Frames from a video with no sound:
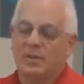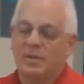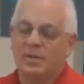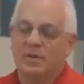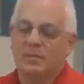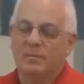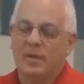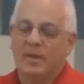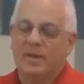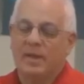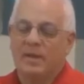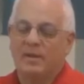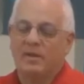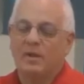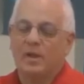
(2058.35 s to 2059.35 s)
Um, and
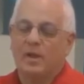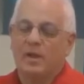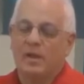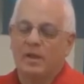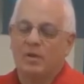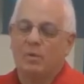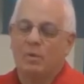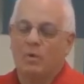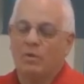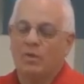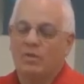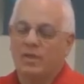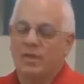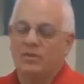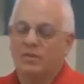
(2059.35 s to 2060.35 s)
that in all the
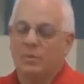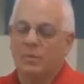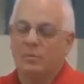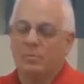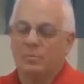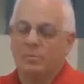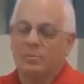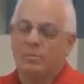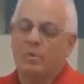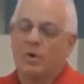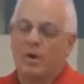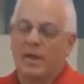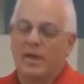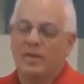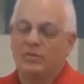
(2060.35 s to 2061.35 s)
things that we put
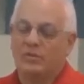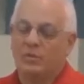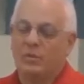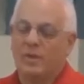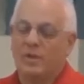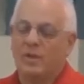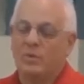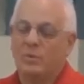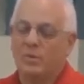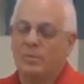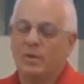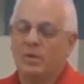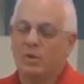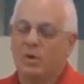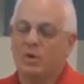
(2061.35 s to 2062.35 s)
our hands to, that you would
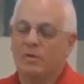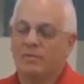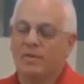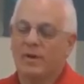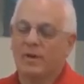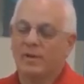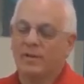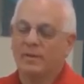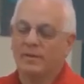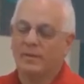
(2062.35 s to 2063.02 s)
be glorified.